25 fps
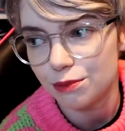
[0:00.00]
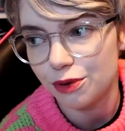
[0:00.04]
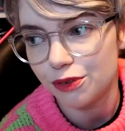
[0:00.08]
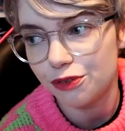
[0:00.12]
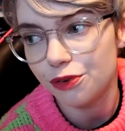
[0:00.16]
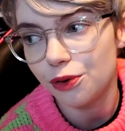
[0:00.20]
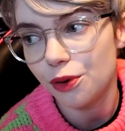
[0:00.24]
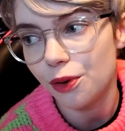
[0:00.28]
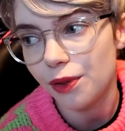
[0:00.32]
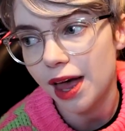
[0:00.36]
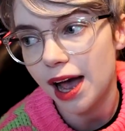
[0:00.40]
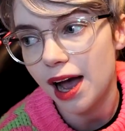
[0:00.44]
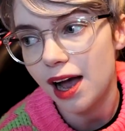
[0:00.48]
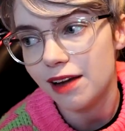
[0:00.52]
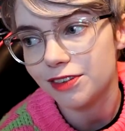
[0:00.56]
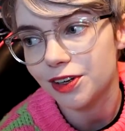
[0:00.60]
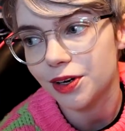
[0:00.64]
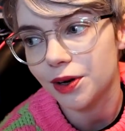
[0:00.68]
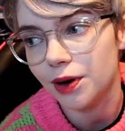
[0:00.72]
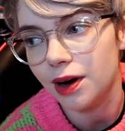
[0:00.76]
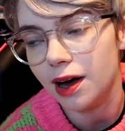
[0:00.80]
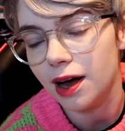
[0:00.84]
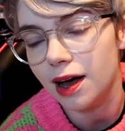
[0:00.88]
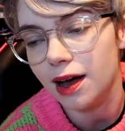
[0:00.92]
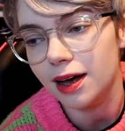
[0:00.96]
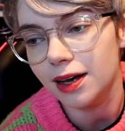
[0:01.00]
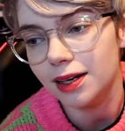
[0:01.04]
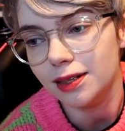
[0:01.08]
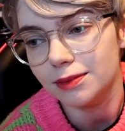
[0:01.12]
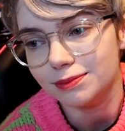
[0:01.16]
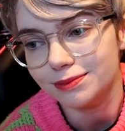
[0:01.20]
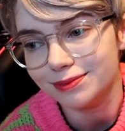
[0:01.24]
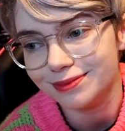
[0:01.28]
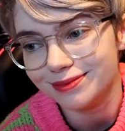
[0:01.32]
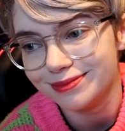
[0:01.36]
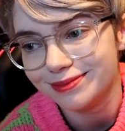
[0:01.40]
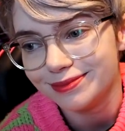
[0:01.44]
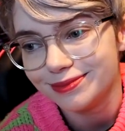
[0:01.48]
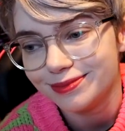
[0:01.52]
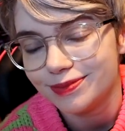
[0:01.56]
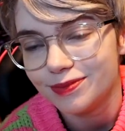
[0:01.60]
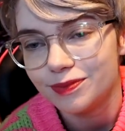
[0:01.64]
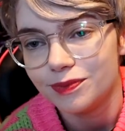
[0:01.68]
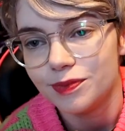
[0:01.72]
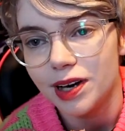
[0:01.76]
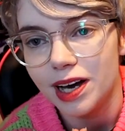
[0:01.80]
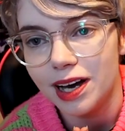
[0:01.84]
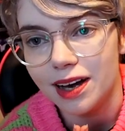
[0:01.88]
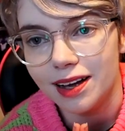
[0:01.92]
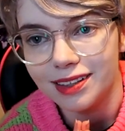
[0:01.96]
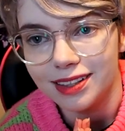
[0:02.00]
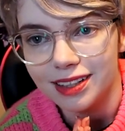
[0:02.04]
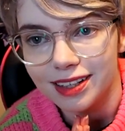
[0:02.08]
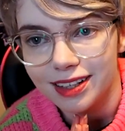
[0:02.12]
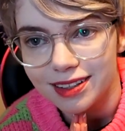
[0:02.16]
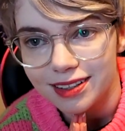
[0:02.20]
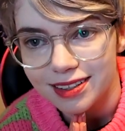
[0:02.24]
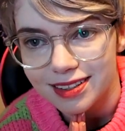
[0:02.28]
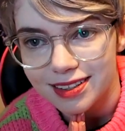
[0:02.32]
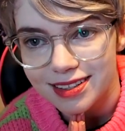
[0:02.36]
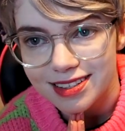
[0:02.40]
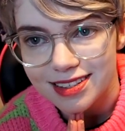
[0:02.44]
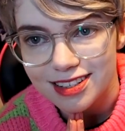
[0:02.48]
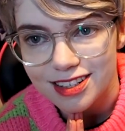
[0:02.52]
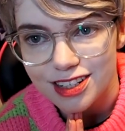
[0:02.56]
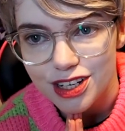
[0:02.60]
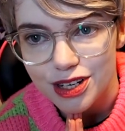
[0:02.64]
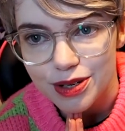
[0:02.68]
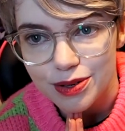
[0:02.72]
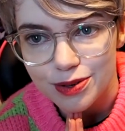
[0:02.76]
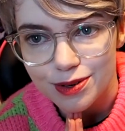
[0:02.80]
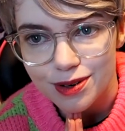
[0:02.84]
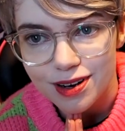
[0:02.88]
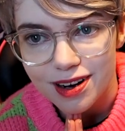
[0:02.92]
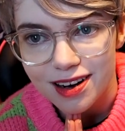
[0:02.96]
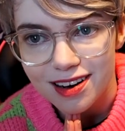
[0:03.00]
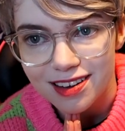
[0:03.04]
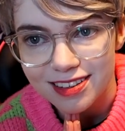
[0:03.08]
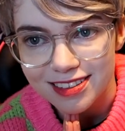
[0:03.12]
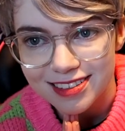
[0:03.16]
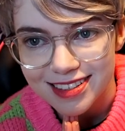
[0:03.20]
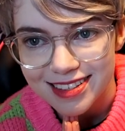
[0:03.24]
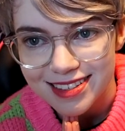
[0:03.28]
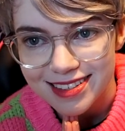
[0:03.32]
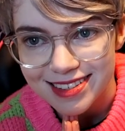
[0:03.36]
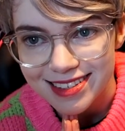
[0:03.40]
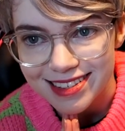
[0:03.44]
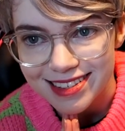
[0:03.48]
Before that, I've got, um, uh, there's a new Answers